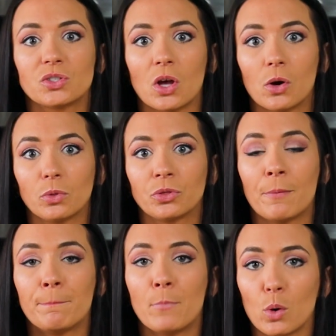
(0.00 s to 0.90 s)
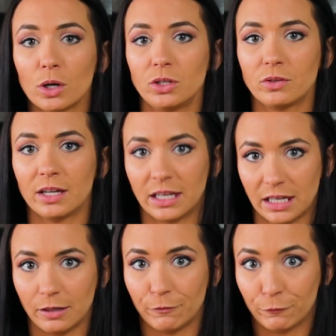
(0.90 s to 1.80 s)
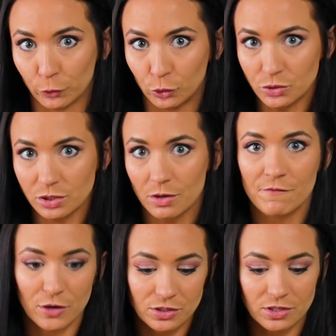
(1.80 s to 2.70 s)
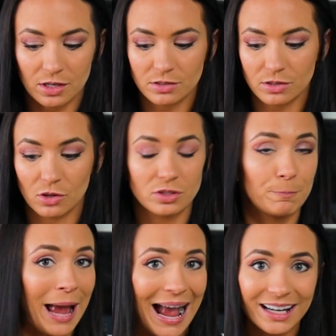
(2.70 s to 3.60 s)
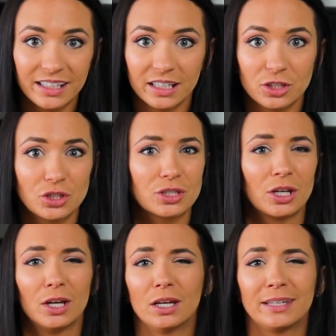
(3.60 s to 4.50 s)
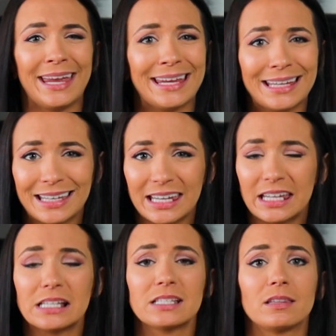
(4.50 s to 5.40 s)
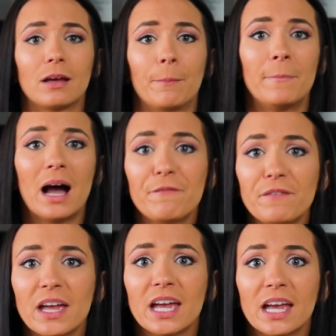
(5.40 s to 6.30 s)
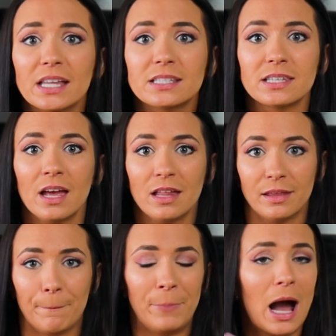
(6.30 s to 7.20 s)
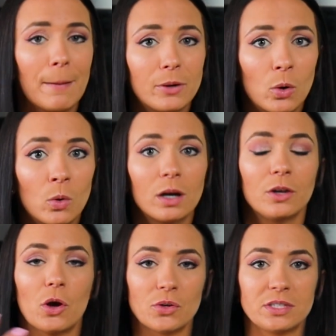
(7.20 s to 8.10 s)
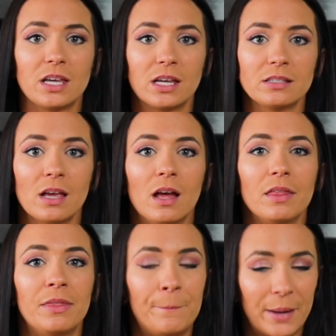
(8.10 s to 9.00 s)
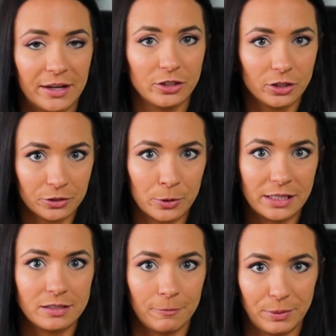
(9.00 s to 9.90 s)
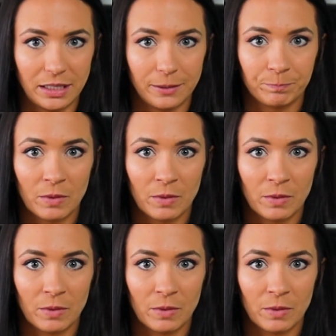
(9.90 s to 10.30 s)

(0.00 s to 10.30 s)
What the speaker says: So the more you can eat fruit versus those packaged candies, the muffins, the popcorn, those things, the better you're going to be.